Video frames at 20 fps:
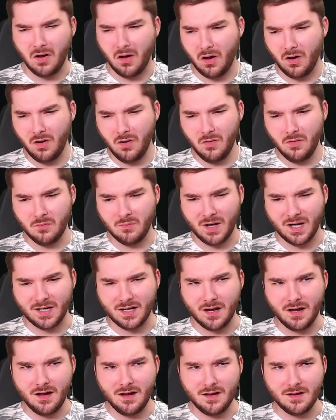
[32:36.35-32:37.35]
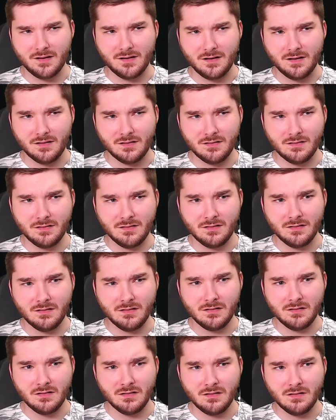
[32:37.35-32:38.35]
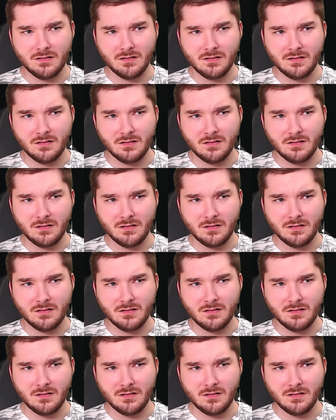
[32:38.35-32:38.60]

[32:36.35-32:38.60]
Oh my god. A game was played.